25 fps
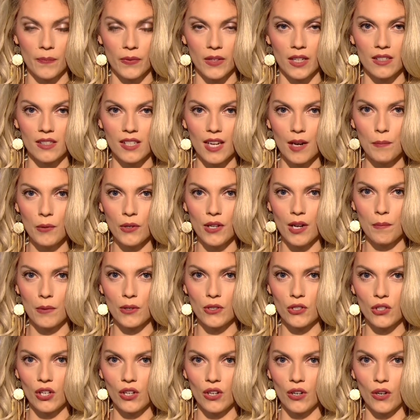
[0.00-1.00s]
Example number
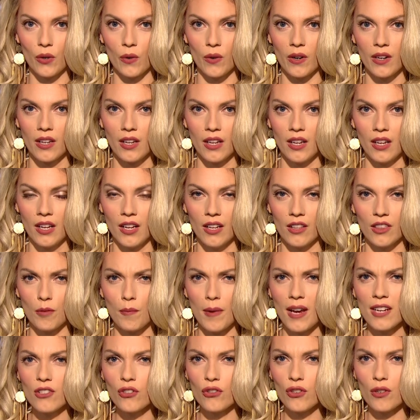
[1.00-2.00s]
two, the
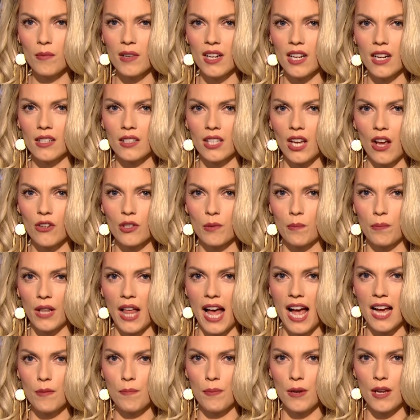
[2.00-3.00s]
mainstream media tells
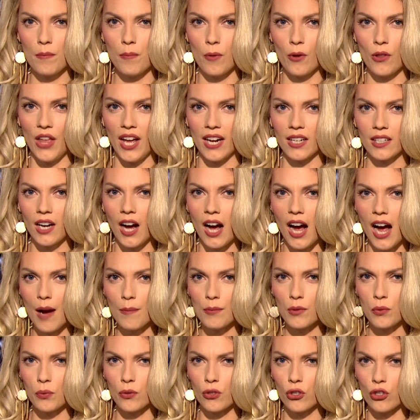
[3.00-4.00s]
black people that
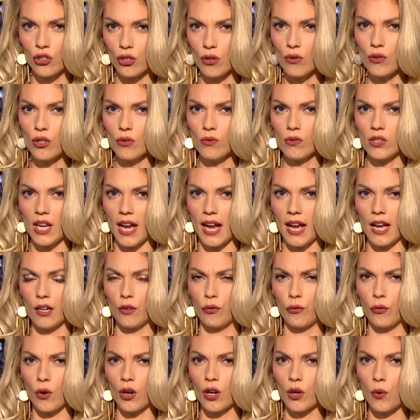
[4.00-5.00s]
cops will shoot you dead
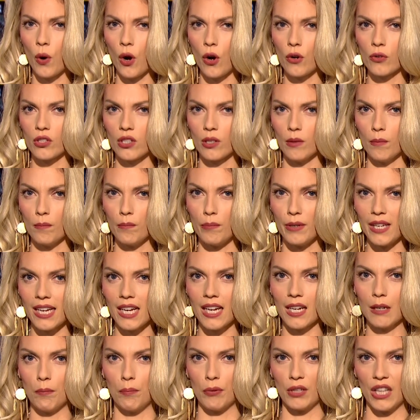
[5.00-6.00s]
for, quote,
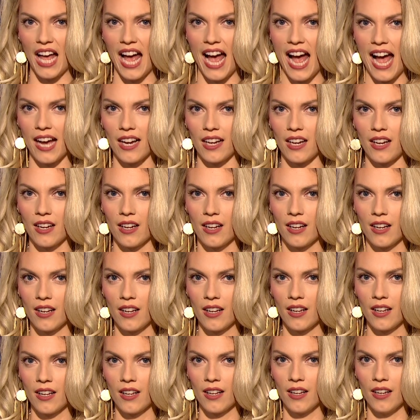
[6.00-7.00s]
being black.
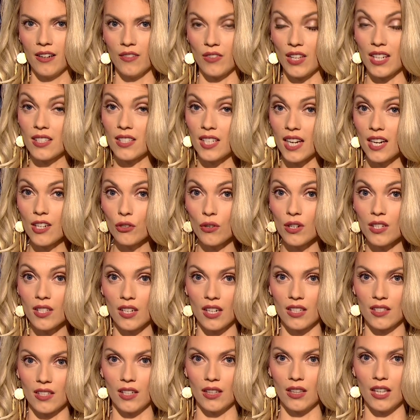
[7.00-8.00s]
That's dangerous
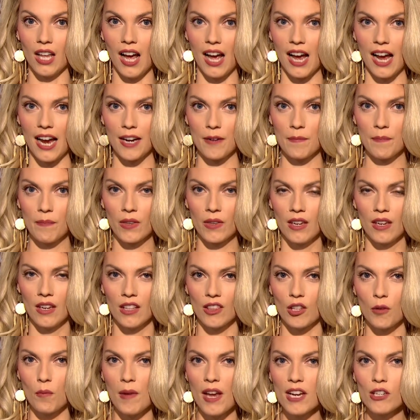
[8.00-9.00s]
and it's a lie.
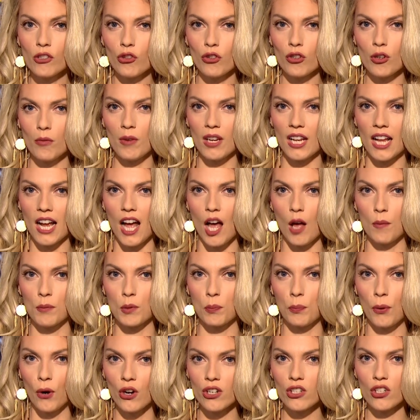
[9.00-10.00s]
The mainstream media
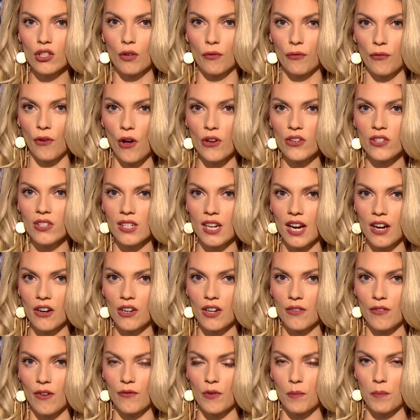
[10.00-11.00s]
helped push the false
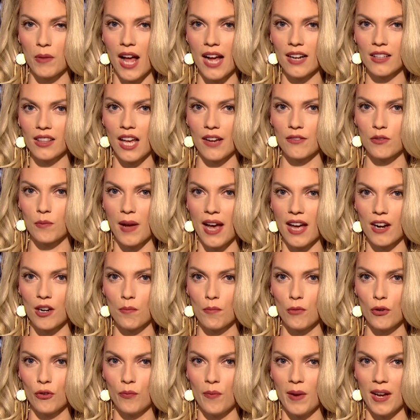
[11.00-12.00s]
narrative of the Black Lives Matter
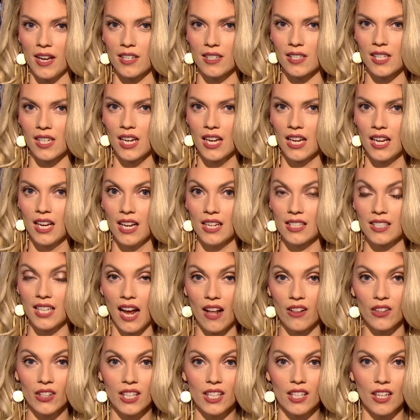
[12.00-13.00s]
movement,
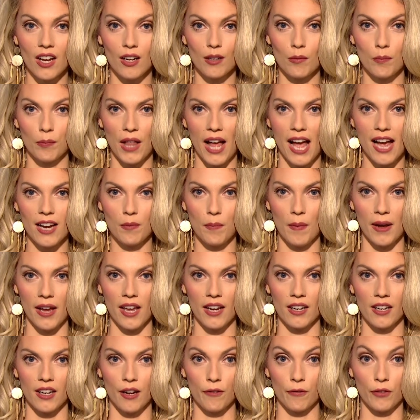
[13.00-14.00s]
telling young black
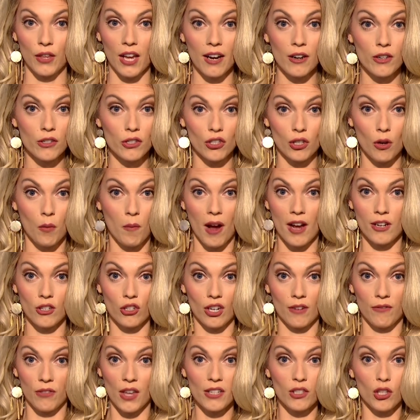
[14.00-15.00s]
men if they so much
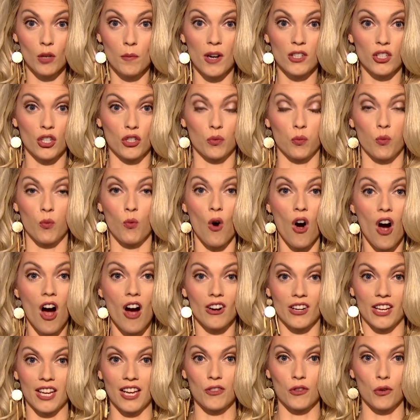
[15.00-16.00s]
as
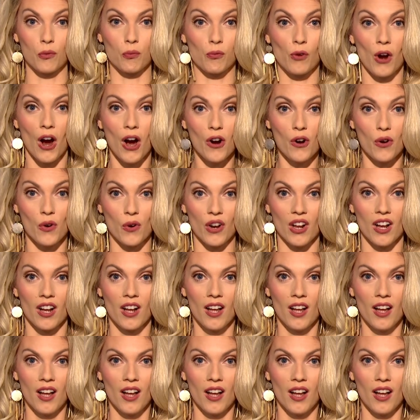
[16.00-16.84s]
walk in the road,